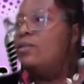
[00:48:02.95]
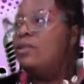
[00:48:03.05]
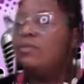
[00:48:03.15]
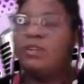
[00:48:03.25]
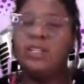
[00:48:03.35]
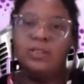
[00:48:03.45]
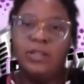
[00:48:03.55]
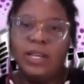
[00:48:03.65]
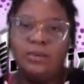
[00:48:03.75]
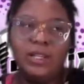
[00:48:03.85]
I was running a little
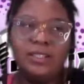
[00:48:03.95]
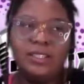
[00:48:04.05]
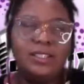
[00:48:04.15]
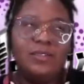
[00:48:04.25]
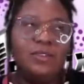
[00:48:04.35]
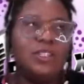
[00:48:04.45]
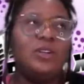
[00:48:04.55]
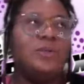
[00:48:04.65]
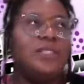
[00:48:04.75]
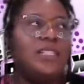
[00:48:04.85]
late because this is
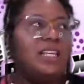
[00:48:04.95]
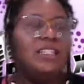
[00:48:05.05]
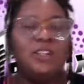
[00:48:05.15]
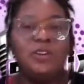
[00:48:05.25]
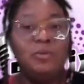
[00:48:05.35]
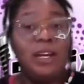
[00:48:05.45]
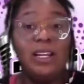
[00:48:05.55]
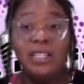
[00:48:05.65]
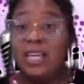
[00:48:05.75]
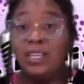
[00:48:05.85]
always things to do, but
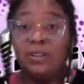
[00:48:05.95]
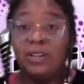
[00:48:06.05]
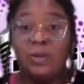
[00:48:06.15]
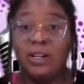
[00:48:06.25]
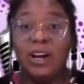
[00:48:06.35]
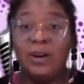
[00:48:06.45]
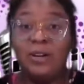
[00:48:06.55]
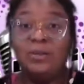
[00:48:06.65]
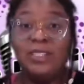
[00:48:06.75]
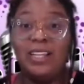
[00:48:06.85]
things really worked out
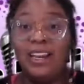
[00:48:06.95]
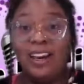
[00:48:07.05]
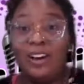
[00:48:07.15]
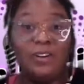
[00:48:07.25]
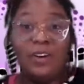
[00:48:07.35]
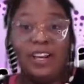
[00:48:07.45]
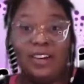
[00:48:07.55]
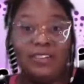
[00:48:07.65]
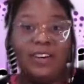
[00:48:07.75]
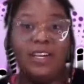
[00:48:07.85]
and it was like a great
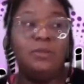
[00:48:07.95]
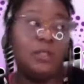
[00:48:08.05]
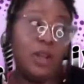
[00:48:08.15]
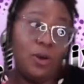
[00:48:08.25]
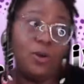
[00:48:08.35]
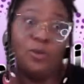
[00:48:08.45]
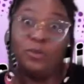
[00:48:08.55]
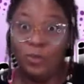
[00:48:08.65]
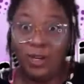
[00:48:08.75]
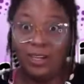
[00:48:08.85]
event. It was cold, it
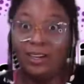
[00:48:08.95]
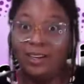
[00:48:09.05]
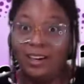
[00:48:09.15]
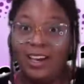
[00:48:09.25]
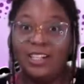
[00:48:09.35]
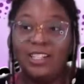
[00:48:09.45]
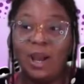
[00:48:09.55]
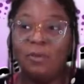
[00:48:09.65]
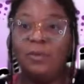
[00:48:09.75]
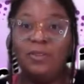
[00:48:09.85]
was windy.
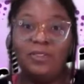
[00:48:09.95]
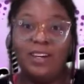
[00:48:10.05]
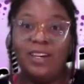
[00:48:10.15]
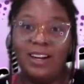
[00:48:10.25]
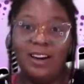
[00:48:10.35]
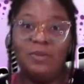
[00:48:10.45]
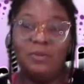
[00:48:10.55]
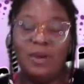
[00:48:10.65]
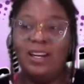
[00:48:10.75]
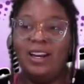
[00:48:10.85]
Yeah, but we figured it out
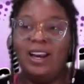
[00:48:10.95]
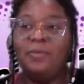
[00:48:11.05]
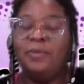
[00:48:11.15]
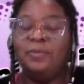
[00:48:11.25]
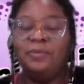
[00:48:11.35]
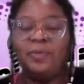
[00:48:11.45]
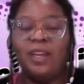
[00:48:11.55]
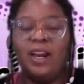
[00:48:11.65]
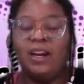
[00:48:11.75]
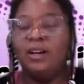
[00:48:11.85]
and we made it happen.
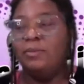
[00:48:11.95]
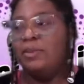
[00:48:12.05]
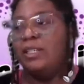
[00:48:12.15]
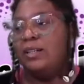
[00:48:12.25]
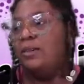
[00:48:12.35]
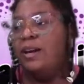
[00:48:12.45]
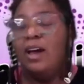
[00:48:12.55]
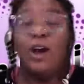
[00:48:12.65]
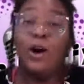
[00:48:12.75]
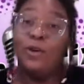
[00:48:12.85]
So
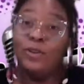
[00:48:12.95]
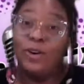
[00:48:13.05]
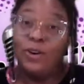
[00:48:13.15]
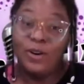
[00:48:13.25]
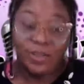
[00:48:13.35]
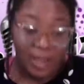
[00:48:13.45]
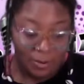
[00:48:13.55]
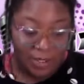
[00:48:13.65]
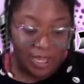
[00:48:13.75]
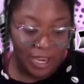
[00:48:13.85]
overall, that
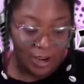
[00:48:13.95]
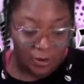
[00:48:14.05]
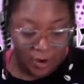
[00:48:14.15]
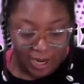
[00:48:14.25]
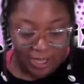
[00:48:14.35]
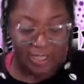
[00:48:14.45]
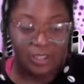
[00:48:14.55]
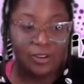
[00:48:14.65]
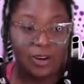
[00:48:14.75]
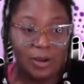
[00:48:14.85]
was a great
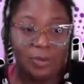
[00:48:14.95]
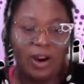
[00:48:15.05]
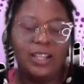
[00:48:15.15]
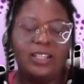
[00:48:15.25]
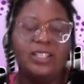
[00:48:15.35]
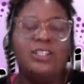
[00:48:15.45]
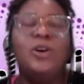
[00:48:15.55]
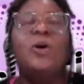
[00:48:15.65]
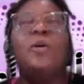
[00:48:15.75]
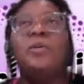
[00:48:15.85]
party.
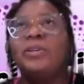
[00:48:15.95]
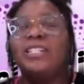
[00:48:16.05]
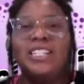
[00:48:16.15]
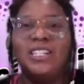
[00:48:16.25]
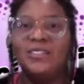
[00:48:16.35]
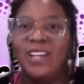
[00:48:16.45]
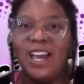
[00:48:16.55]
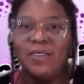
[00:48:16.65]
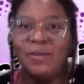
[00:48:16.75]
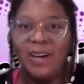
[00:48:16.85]
So appreciative to
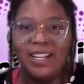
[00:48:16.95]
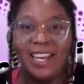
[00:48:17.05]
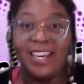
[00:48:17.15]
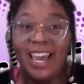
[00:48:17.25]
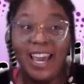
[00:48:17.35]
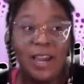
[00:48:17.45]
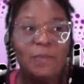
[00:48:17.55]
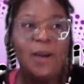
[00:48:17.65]
everybody that came.